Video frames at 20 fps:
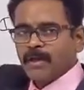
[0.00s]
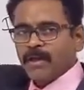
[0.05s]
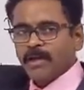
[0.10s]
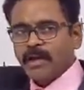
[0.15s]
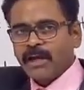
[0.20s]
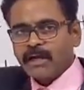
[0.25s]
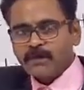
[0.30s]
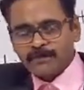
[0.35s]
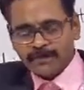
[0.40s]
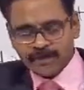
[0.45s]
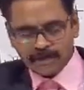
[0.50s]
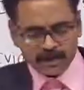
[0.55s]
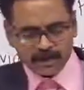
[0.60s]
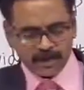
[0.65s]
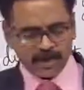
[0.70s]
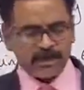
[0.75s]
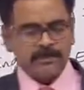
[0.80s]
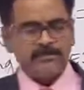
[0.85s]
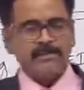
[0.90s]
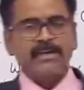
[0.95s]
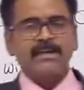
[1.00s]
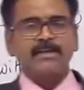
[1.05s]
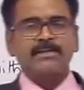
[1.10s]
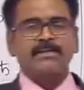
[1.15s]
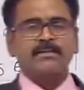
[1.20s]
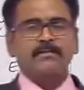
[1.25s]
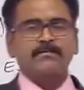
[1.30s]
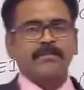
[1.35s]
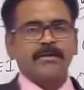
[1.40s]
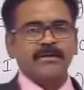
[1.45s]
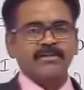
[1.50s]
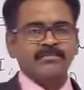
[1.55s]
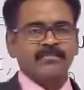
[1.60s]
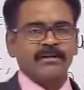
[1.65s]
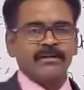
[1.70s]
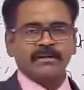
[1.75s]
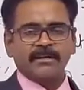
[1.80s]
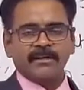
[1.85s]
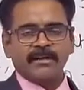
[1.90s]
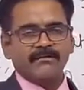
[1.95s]
At pin joint there is no
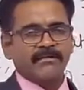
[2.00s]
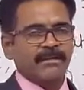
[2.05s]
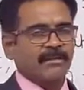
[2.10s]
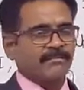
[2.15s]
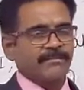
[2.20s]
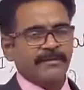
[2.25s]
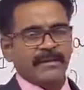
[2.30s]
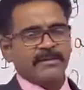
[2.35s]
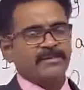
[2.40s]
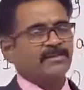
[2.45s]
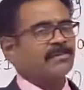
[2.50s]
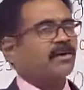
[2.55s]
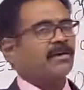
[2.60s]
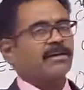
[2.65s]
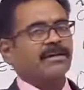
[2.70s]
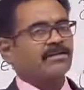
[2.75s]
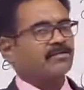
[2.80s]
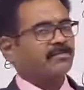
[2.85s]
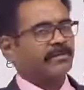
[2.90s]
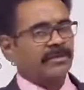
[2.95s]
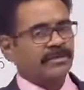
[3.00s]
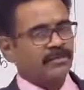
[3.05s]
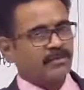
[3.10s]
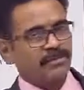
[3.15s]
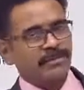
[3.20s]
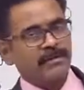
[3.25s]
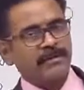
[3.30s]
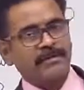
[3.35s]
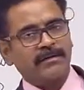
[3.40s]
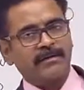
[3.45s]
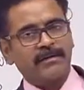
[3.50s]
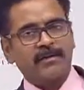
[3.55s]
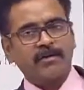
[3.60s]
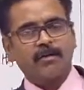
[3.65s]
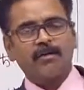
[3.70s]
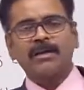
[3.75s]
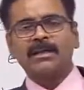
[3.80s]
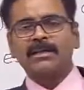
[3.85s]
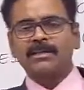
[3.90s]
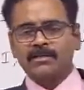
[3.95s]
possibility of deflection or displacement.
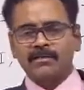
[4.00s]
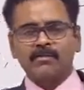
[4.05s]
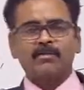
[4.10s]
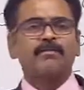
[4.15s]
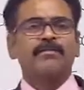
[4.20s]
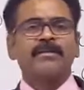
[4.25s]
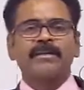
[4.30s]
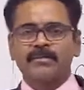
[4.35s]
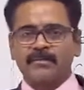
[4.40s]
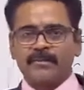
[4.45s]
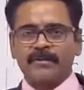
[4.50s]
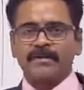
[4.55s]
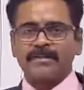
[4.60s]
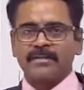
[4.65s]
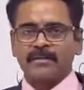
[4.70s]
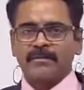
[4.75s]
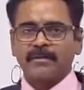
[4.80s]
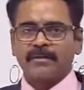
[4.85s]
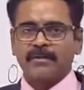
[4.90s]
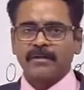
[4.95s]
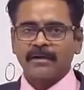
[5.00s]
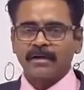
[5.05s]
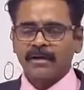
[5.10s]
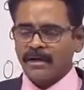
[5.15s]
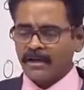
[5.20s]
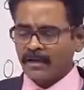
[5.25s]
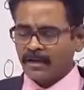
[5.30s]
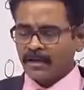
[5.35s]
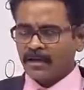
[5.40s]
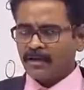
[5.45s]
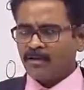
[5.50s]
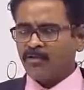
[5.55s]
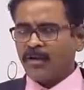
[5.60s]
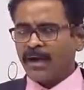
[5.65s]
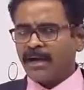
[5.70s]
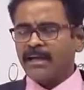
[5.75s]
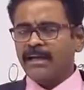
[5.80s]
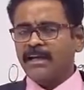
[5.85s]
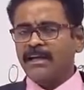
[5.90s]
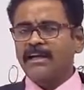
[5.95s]
Only slope is possible. Here
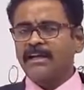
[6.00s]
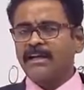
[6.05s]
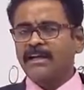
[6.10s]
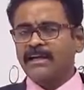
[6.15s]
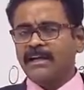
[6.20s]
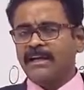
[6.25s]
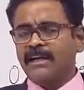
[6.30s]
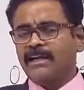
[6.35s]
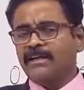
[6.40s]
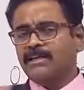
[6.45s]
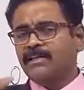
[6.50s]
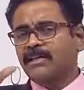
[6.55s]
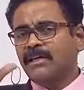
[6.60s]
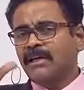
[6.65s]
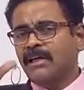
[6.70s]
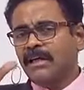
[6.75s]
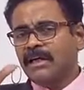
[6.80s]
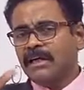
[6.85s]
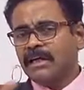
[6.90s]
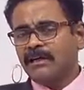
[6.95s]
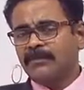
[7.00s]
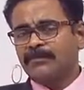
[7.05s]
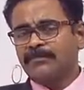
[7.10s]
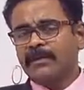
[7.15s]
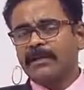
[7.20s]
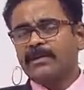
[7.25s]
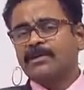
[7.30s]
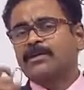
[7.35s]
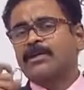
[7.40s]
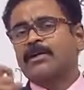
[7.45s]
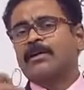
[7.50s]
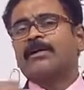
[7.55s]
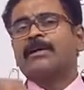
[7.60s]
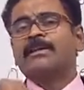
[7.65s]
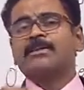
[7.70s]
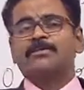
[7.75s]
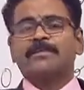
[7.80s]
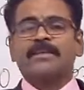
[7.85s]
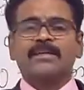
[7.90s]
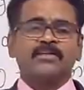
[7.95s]
Y indicates deflection or
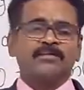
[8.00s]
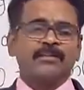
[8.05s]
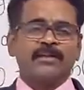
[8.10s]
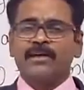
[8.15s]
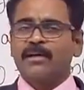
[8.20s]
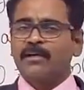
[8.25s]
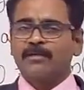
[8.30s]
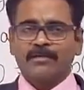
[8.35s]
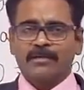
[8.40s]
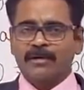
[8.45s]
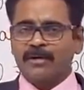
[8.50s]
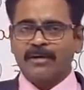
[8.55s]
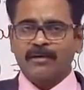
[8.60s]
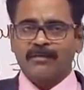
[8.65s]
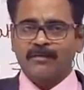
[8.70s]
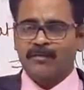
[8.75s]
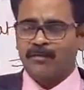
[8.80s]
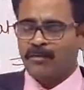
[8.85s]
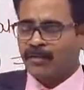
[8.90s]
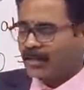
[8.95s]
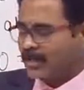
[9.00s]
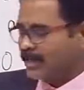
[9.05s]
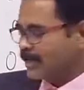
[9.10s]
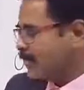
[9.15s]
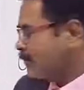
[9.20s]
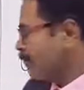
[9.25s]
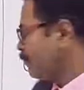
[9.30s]
displacement of column. Okay.